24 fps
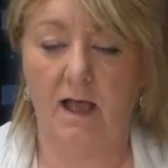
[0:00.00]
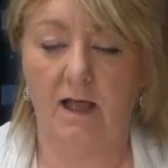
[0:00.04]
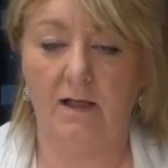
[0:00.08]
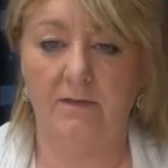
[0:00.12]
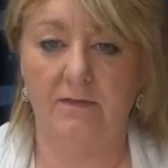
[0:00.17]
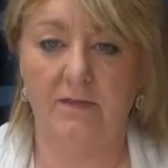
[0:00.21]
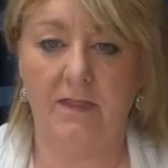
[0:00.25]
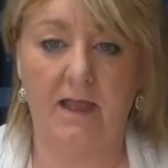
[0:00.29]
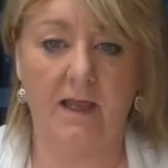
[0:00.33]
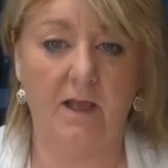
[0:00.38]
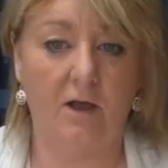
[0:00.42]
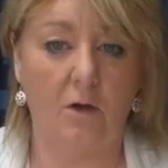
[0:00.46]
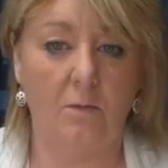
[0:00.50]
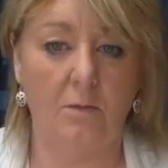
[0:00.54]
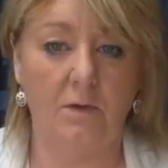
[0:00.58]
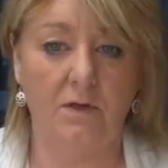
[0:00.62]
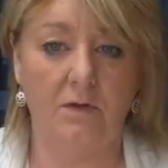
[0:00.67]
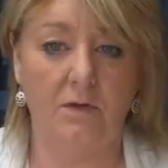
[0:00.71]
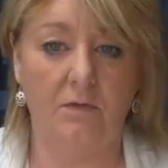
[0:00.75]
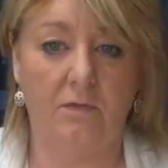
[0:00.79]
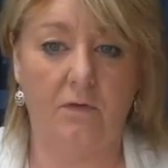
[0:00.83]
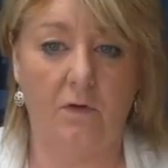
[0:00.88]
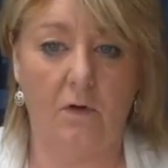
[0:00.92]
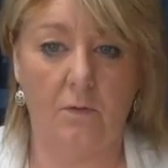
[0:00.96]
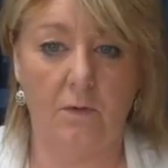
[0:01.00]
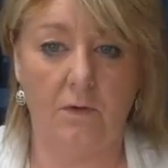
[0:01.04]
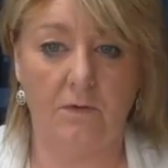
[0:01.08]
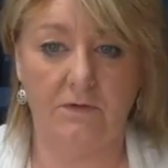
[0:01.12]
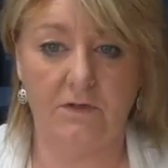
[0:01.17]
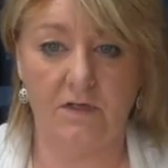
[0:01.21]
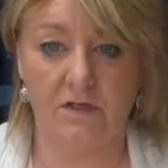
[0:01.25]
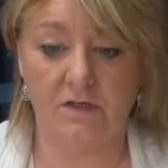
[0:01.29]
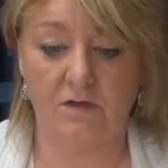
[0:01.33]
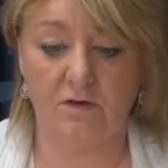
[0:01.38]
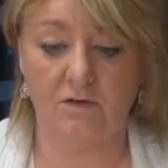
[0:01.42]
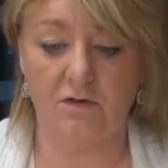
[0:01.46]
and they come in the form of
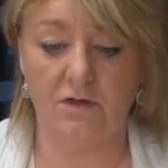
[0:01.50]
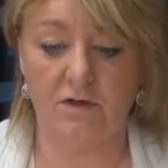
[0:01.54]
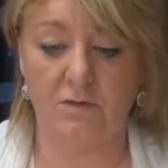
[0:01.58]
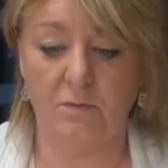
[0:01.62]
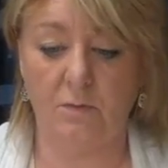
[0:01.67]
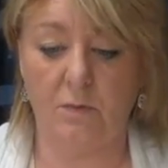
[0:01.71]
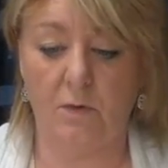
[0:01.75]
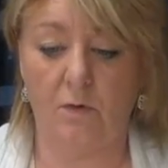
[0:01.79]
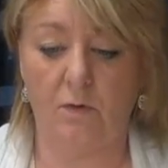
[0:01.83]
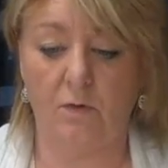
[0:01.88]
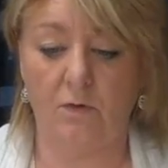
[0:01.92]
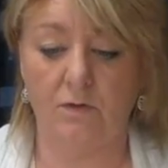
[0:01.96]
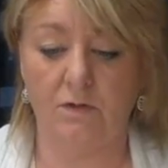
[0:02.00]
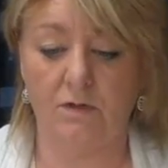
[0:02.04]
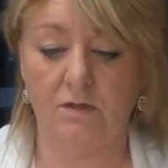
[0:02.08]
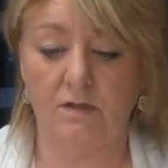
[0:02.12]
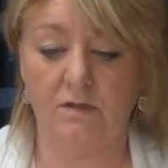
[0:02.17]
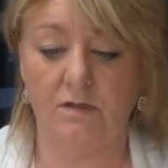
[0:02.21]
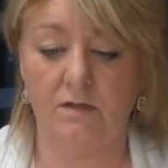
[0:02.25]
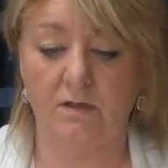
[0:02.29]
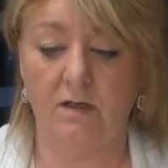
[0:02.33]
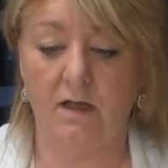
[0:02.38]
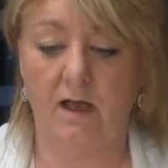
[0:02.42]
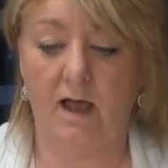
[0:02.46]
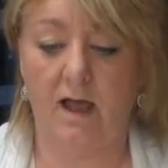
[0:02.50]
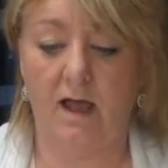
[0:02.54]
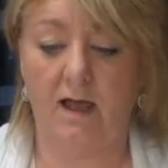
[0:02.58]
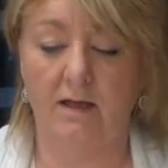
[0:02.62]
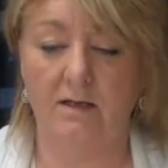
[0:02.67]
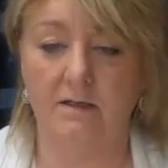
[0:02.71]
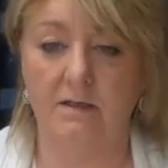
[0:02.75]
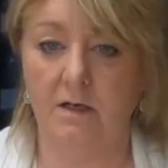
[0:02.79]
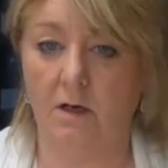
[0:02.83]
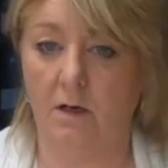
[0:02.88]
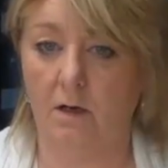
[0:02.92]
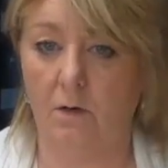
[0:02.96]
discussion boards
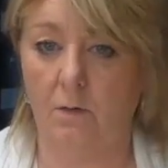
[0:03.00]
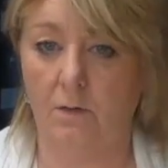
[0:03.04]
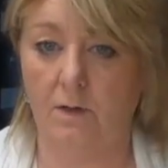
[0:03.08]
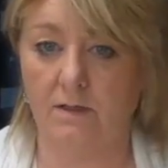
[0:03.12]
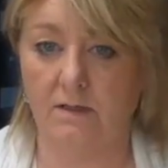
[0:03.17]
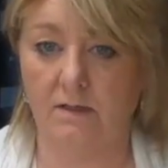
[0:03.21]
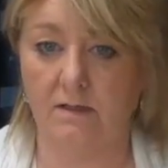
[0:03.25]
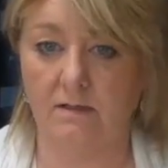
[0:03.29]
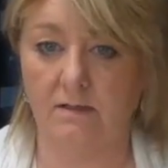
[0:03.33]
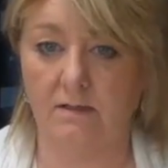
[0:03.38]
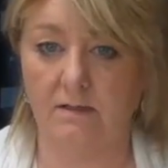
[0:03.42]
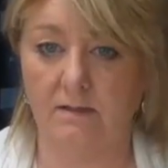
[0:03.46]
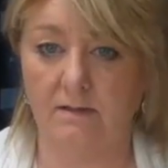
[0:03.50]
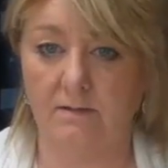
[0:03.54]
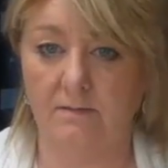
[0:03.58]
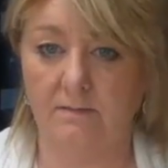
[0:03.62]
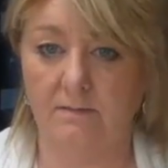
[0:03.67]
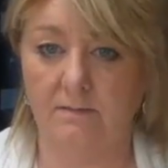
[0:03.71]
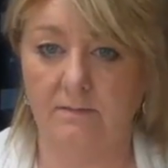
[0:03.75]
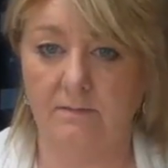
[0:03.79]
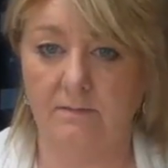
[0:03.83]
and quizzes.